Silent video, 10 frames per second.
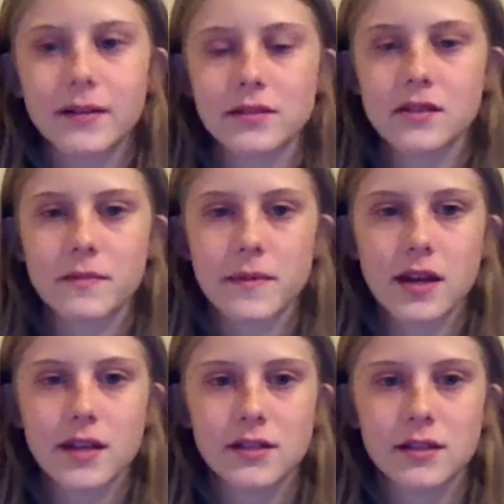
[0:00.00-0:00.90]
So it's been
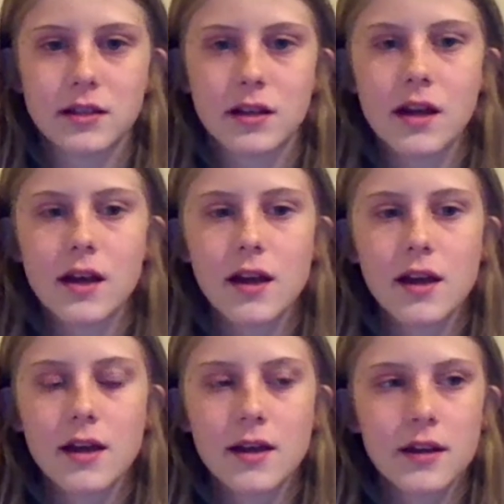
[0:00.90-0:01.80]
nice to
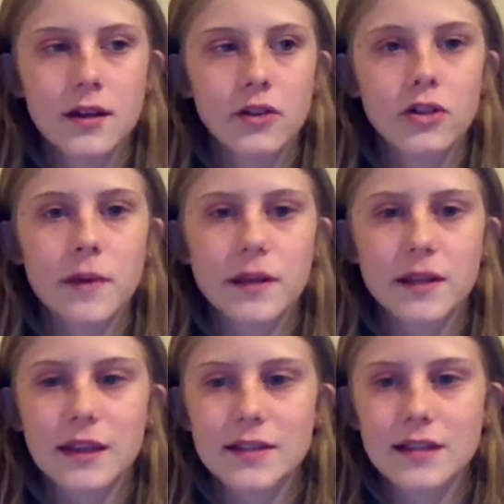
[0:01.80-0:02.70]
learn about the
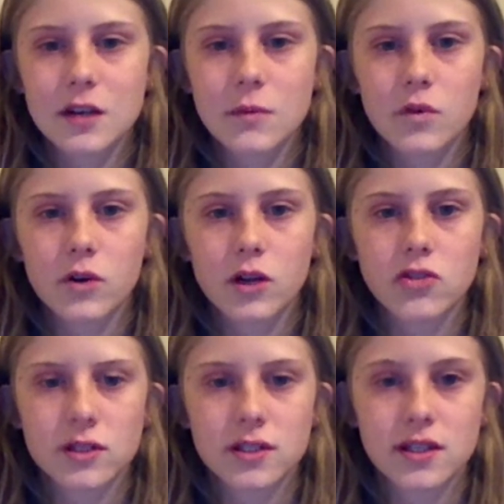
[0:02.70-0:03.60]
things that you're more
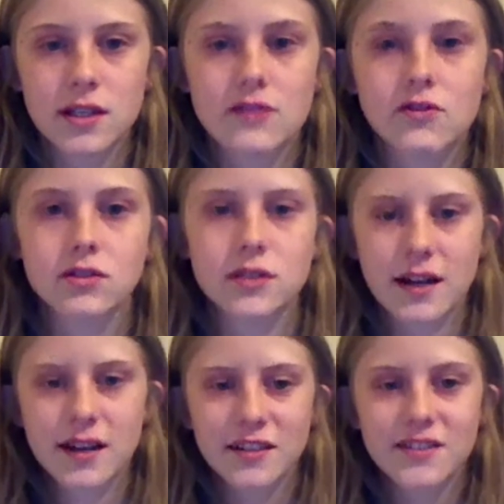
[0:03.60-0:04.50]
interested in as far as
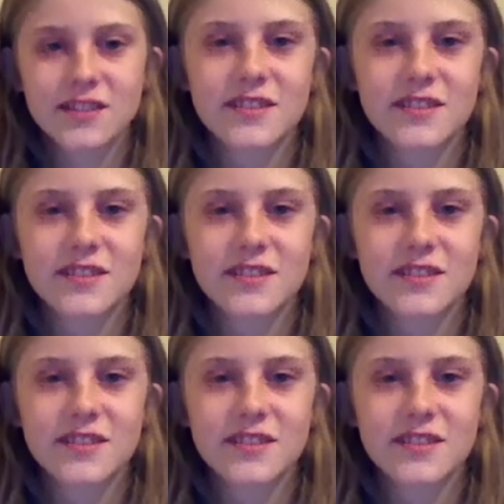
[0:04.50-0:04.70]
that goes.